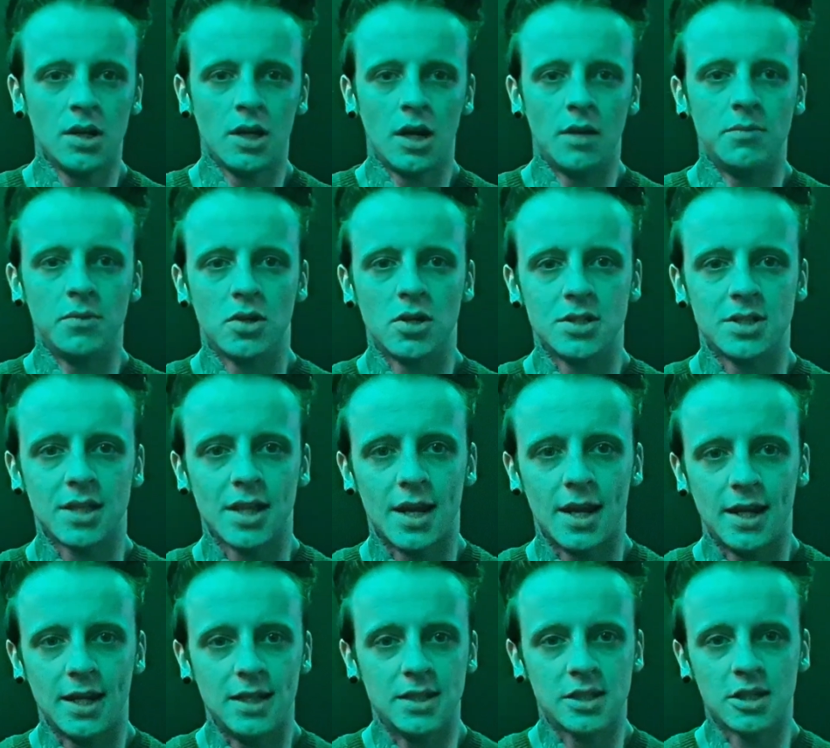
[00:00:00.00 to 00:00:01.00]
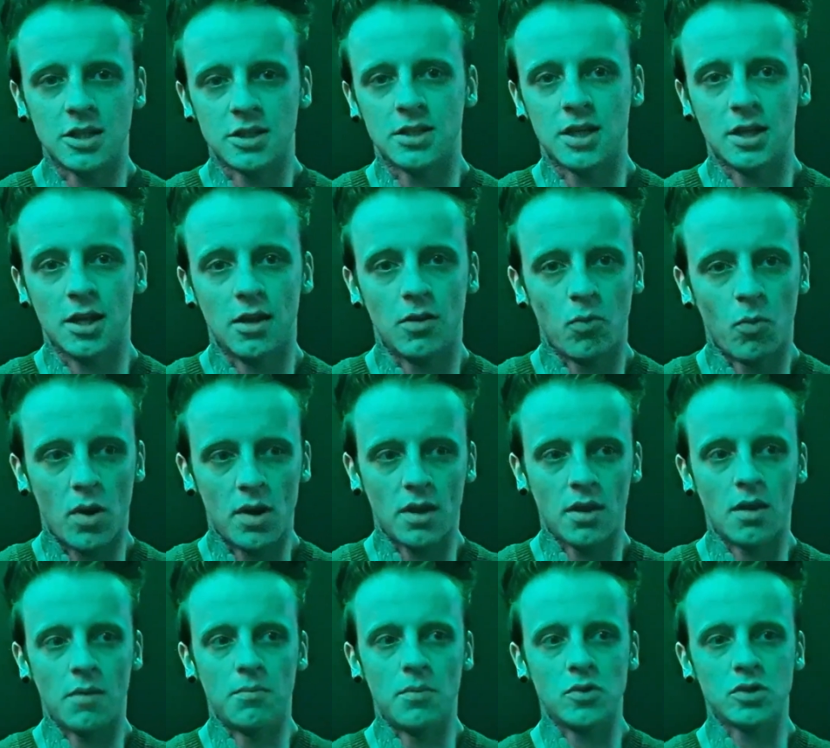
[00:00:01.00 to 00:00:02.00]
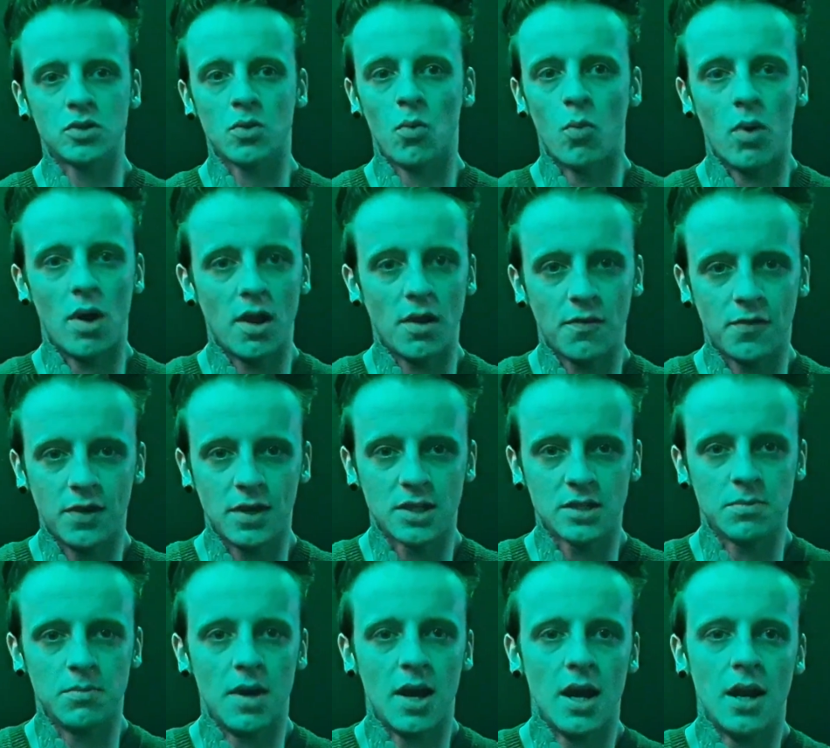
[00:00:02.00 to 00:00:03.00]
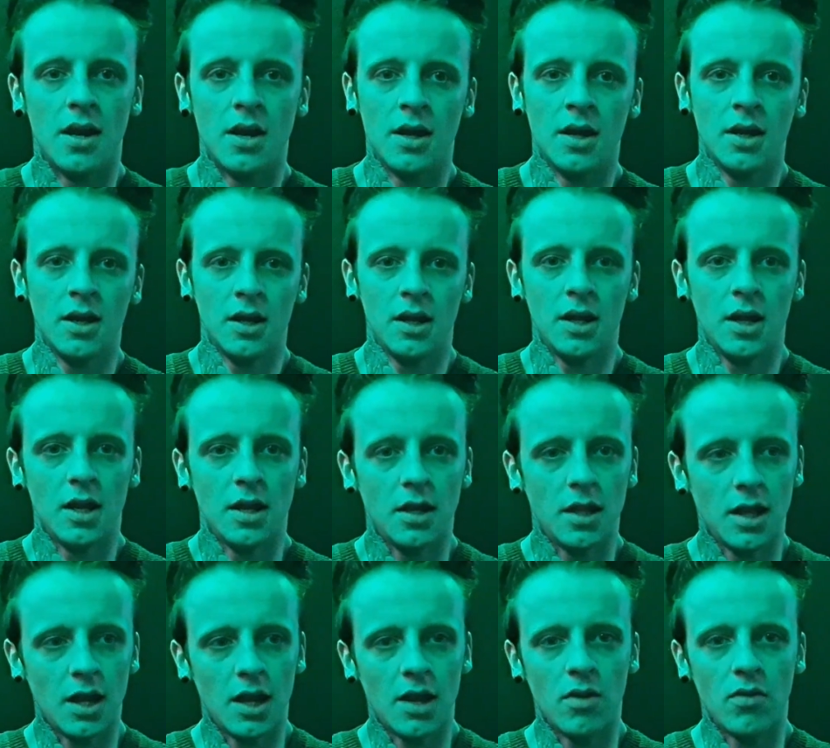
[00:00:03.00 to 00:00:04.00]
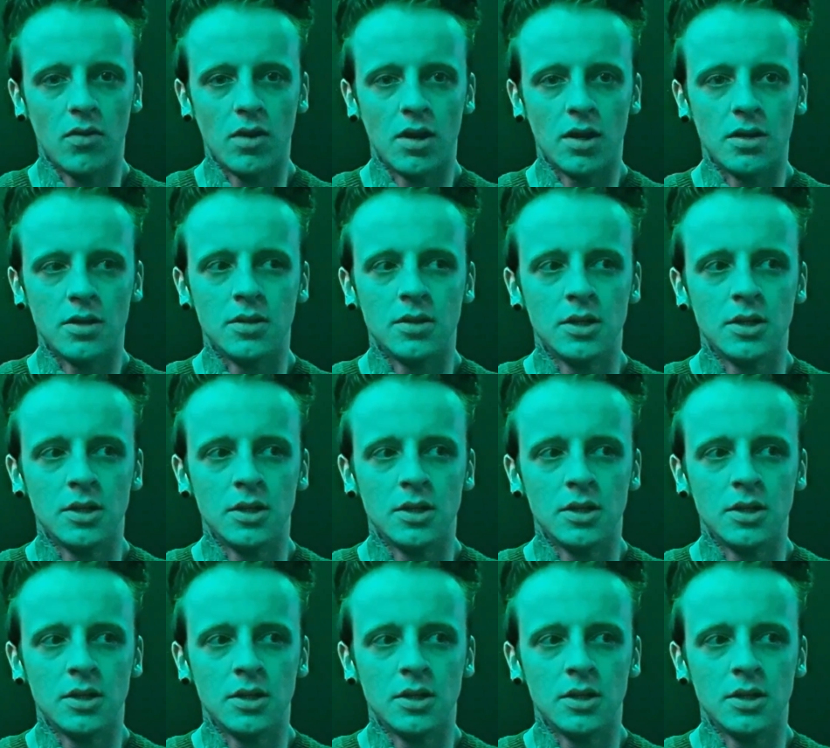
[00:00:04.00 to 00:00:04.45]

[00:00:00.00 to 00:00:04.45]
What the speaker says: And because of that, he's considered one of the most wealthiest men in the area.